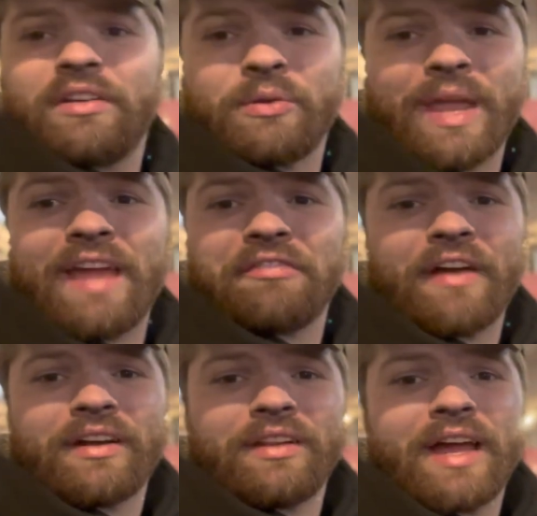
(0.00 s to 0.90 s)
You can't
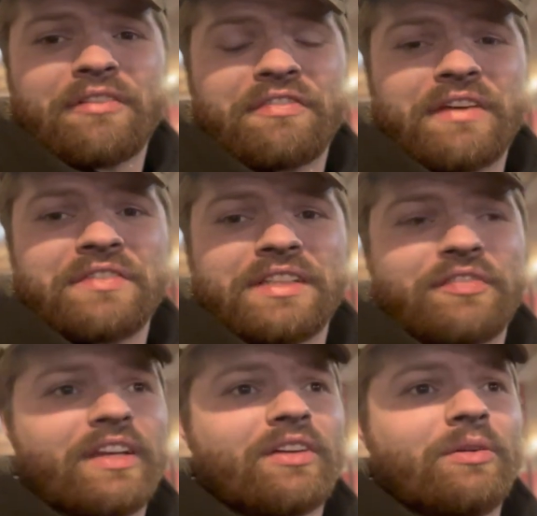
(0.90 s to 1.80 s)
find a lot of 50s
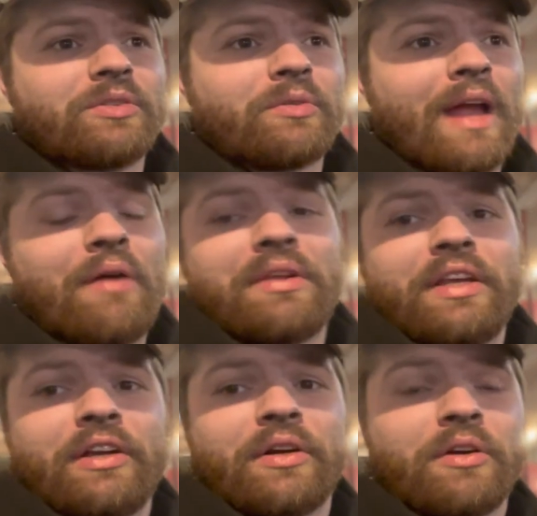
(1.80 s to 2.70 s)
vehicles around
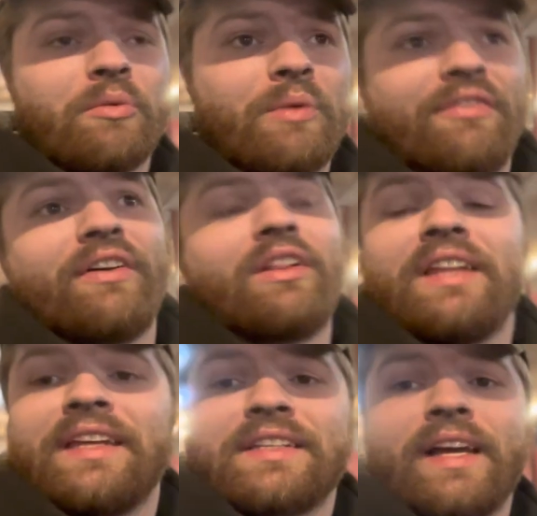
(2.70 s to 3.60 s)
here with a
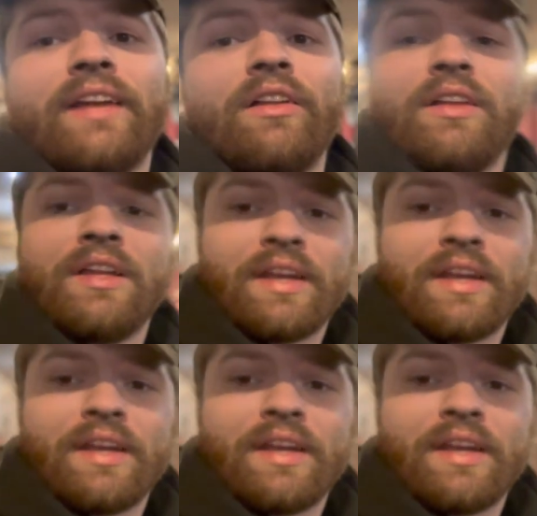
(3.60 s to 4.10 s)
clean title.